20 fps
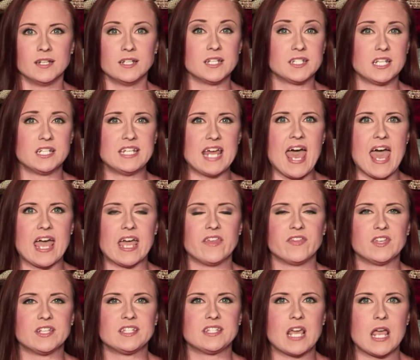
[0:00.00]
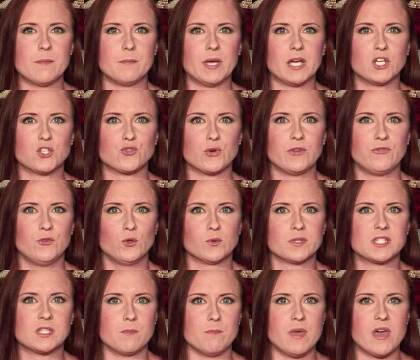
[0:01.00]
Now today, this same bigotry
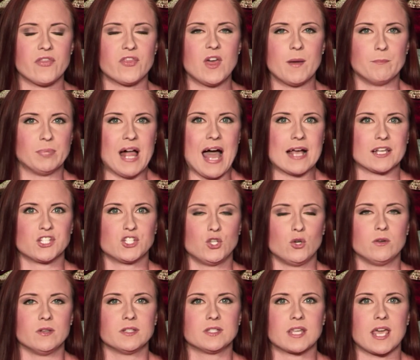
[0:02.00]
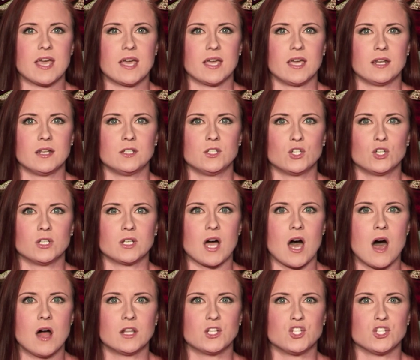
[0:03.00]
fuels the myth that black students can't get into good
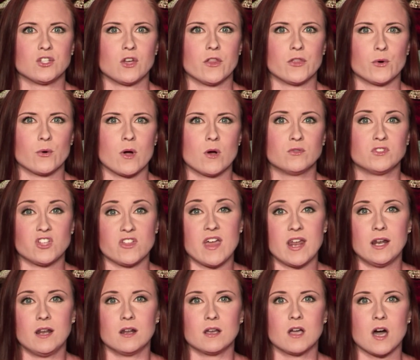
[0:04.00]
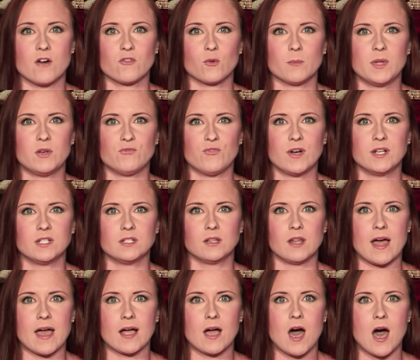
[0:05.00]
colleges on their own, so they need a government-funded
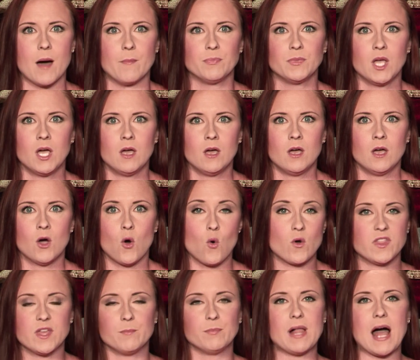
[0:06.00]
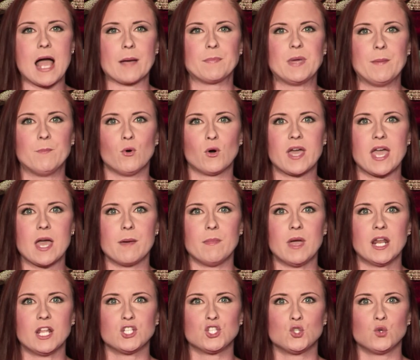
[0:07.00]
leg up. Or that black people can't
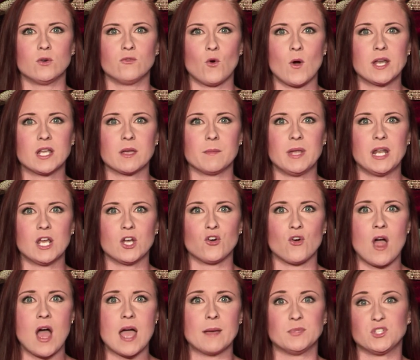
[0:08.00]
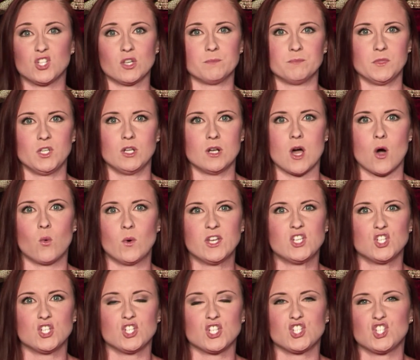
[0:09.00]
manage to avoid committing crime, so, we
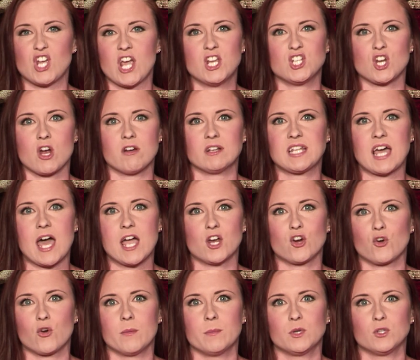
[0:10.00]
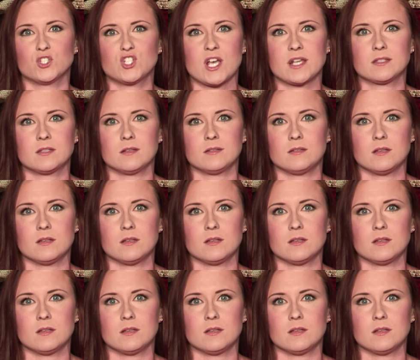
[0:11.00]
should just change our entire criminal justice